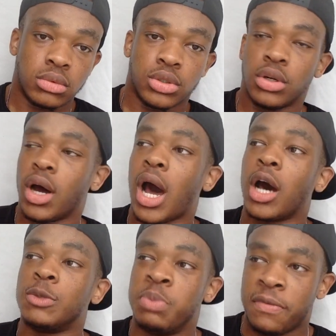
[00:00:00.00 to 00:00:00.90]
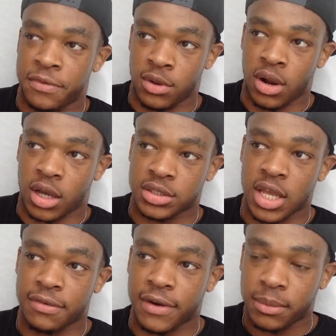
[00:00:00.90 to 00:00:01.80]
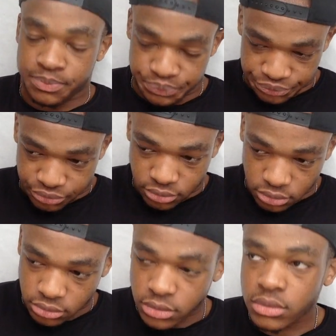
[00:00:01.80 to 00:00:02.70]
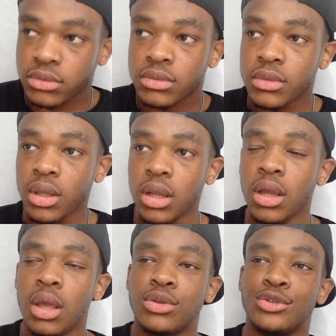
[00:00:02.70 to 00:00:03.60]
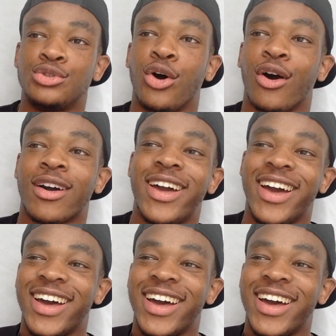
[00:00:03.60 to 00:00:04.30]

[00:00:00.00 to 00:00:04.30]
you know how I was beefing you last year, fam? It was a joke.